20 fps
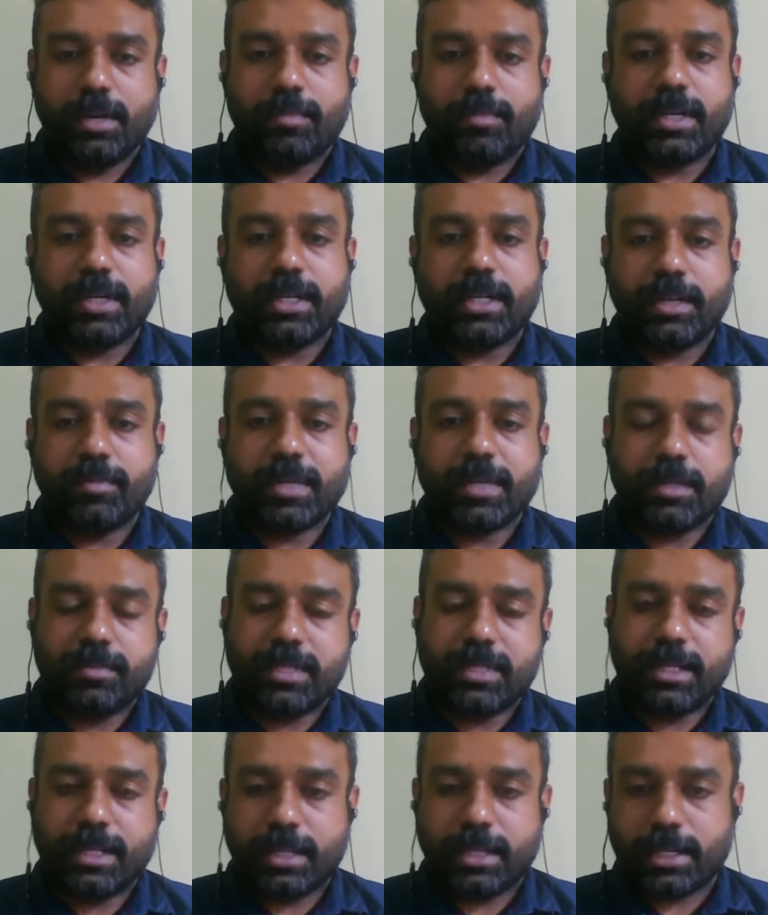but it
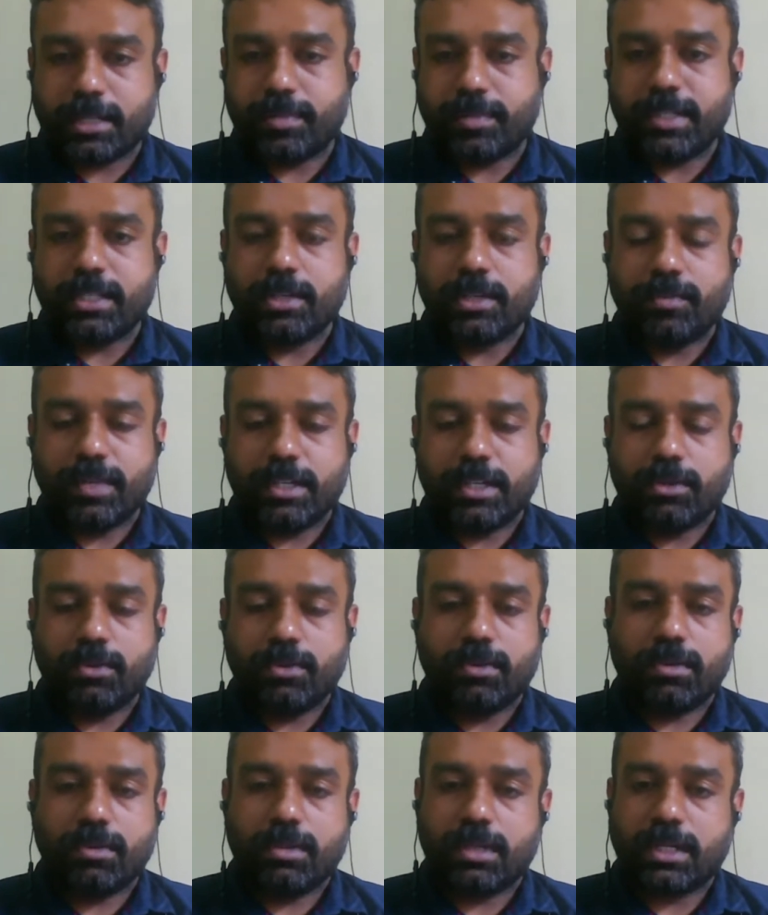becomes expensive when
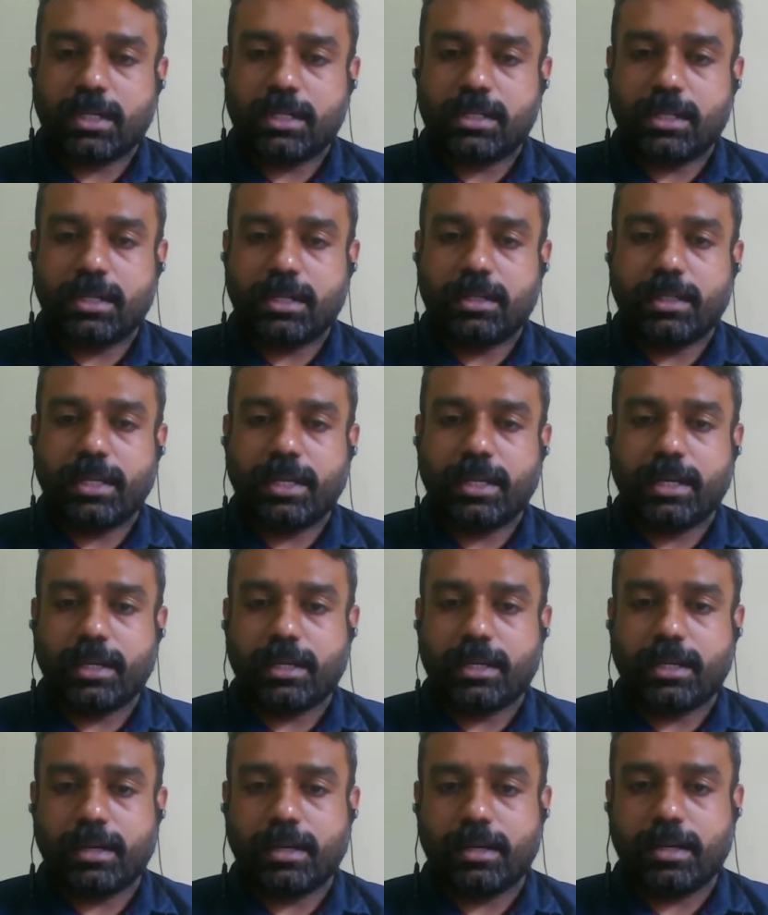you consider
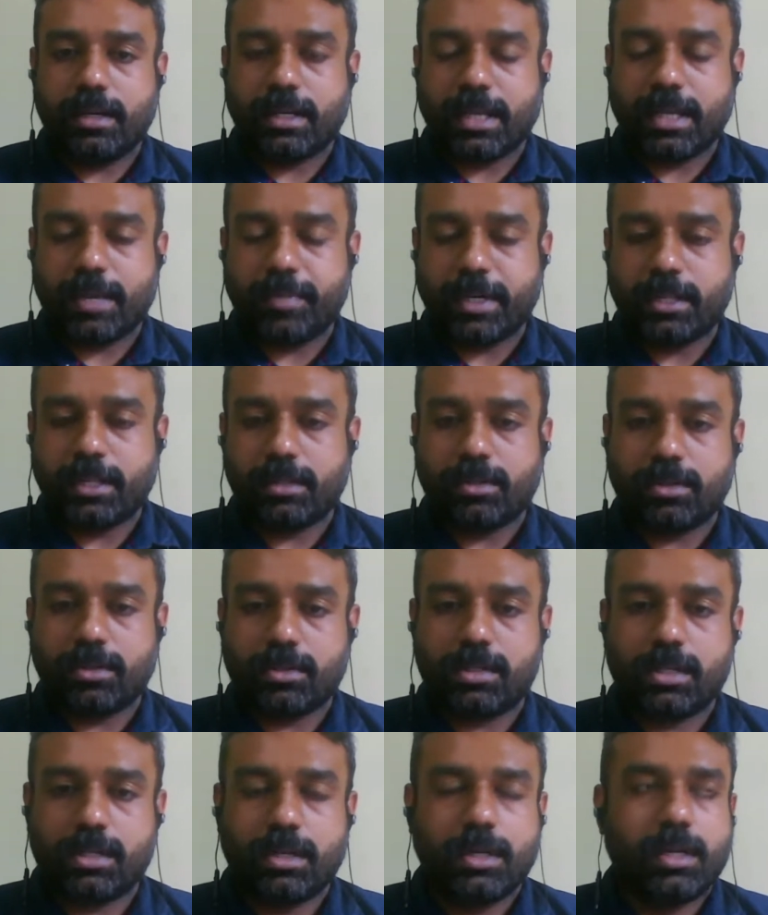the capital
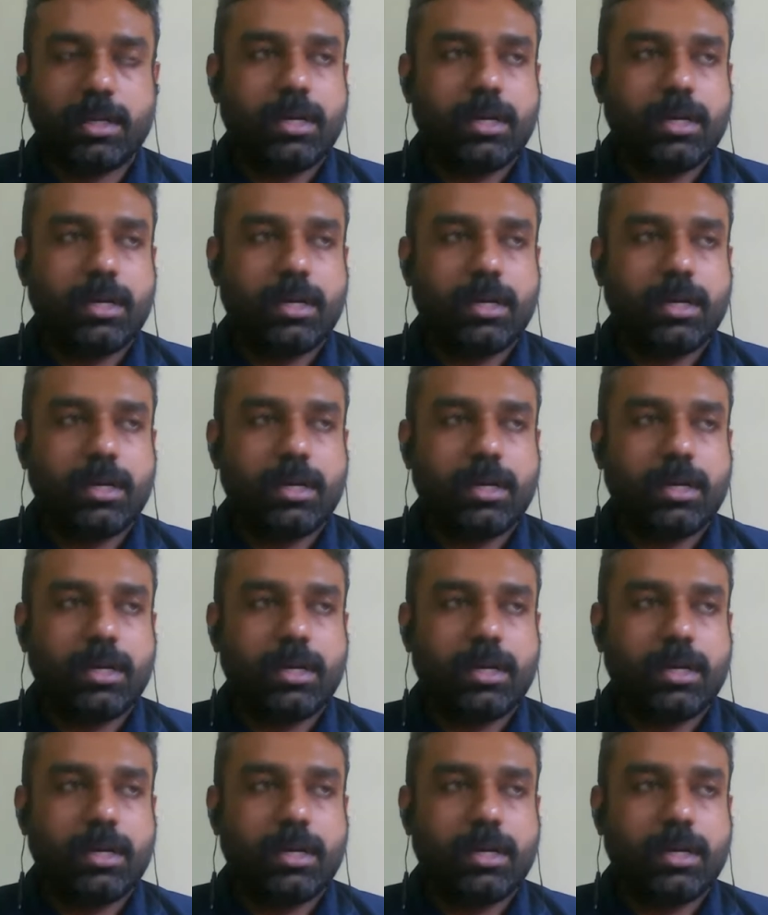cost.